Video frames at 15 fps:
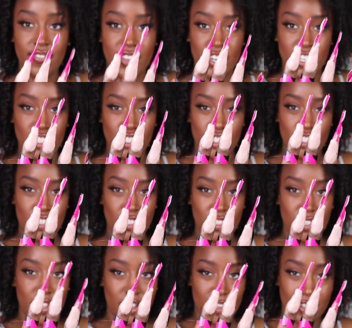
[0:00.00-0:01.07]
Finished
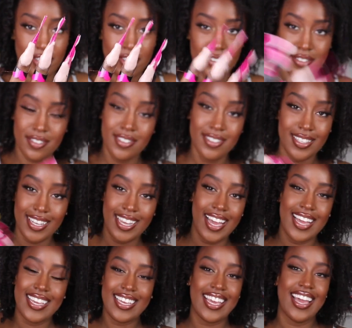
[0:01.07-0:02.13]
look. Like,
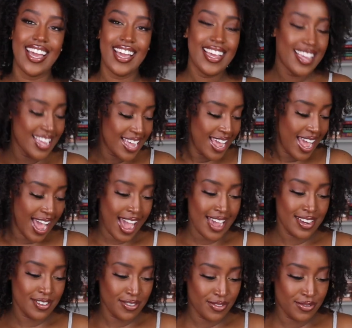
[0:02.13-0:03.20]
I can't. I
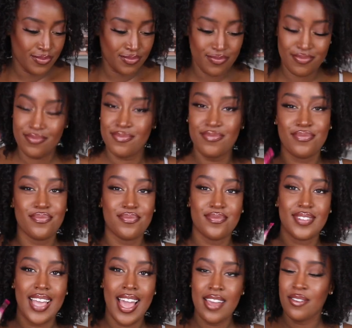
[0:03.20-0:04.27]
don't
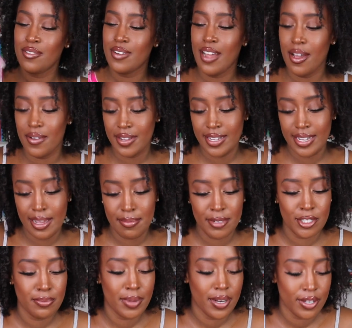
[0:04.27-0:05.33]
know how it could get
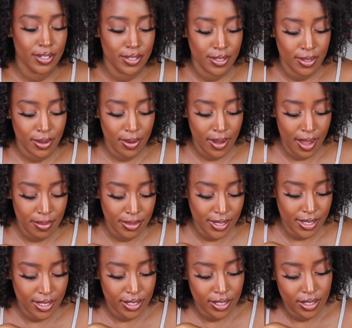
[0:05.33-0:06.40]
much better, so I'm
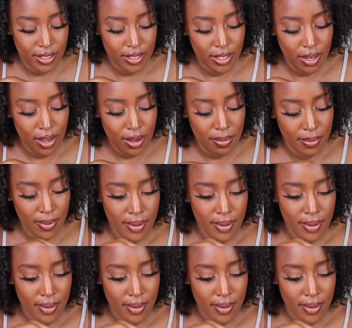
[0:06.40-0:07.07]
just gonna stop.